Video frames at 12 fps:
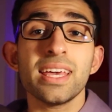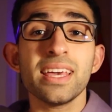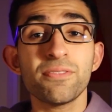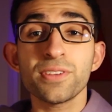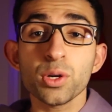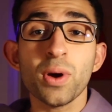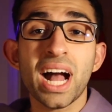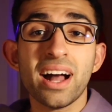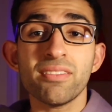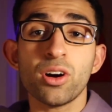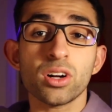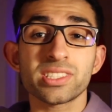If you
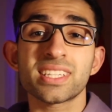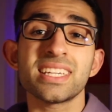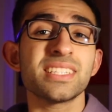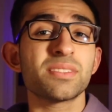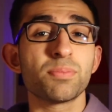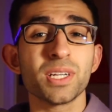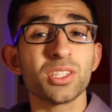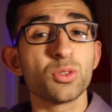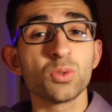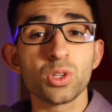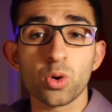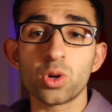have OSCEs but
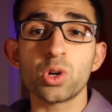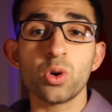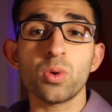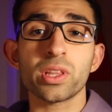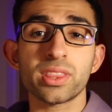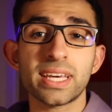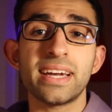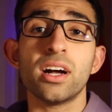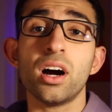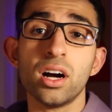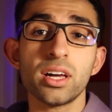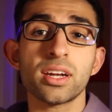you don't know what they
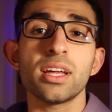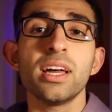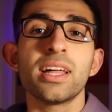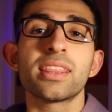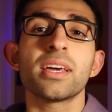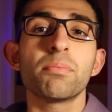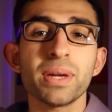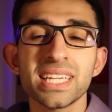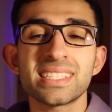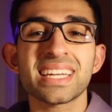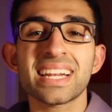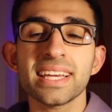are, they're
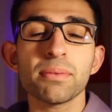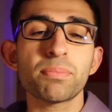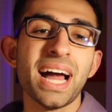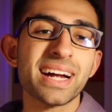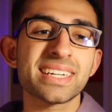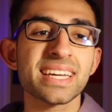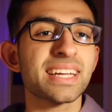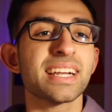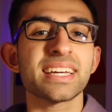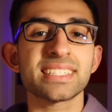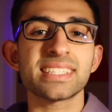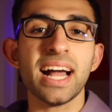basically
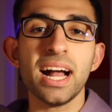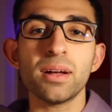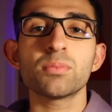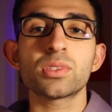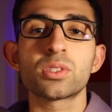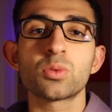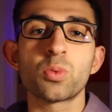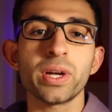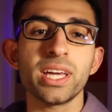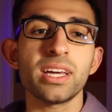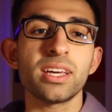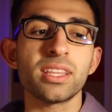practical exams
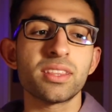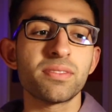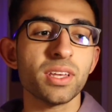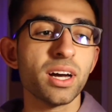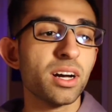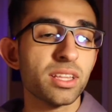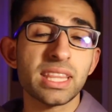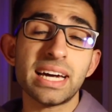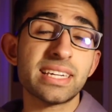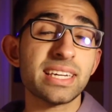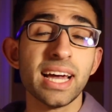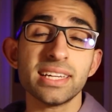with
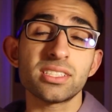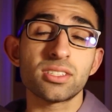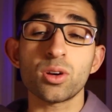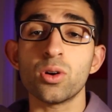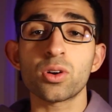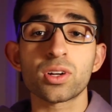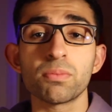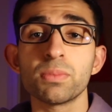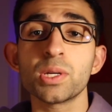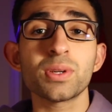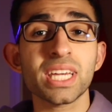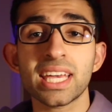that test your
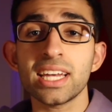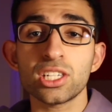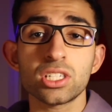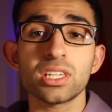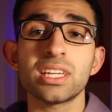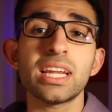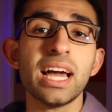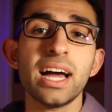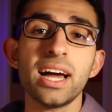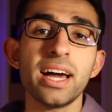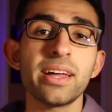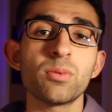communication
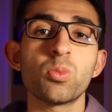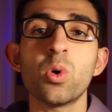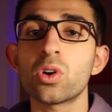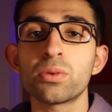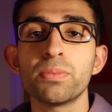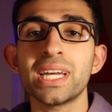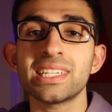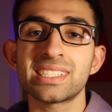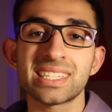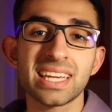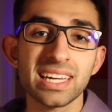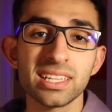and word-based
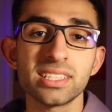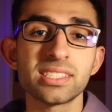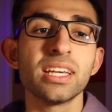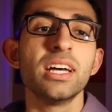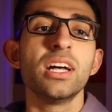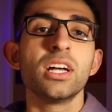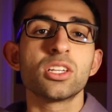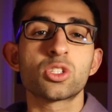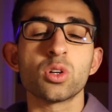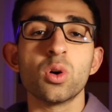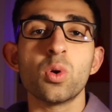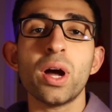skills.
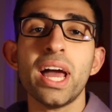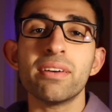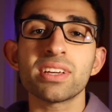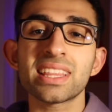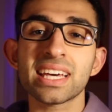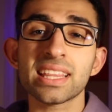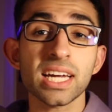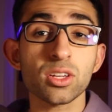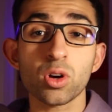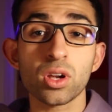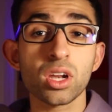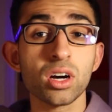So everything that
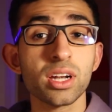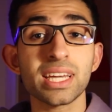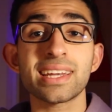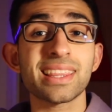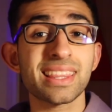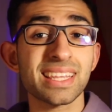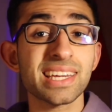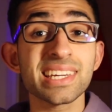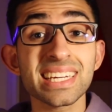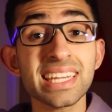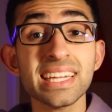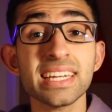you're learning in
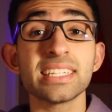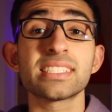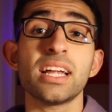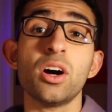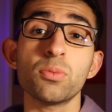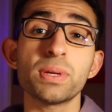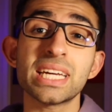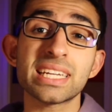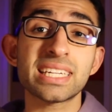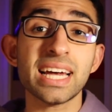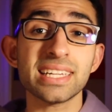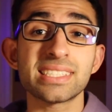theory is now being
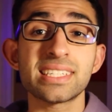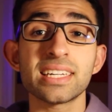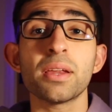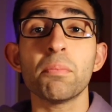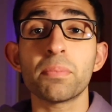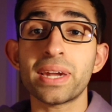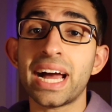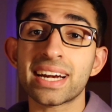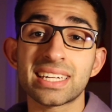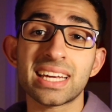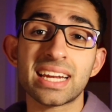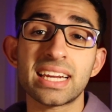tested
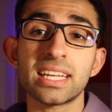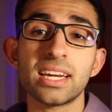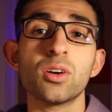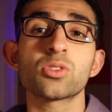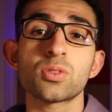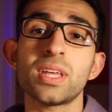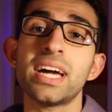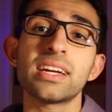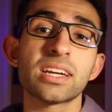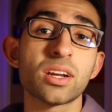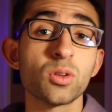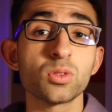practically now. So that
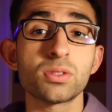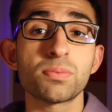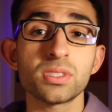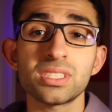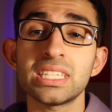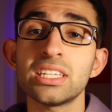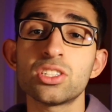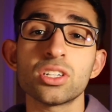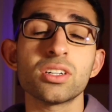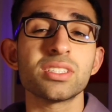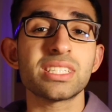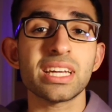includes
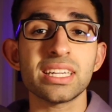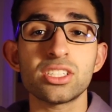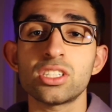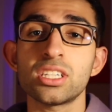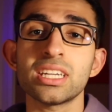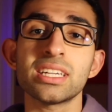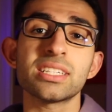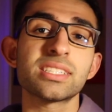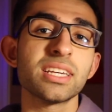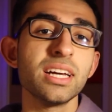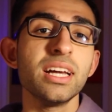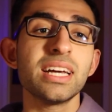procedures,
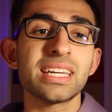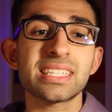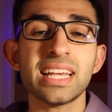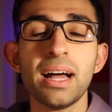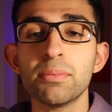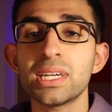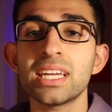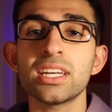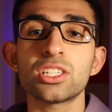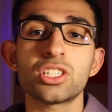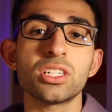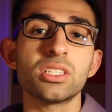histories,
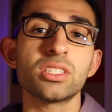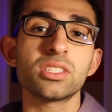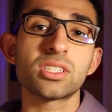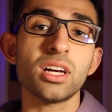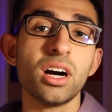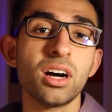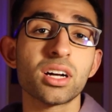examinations,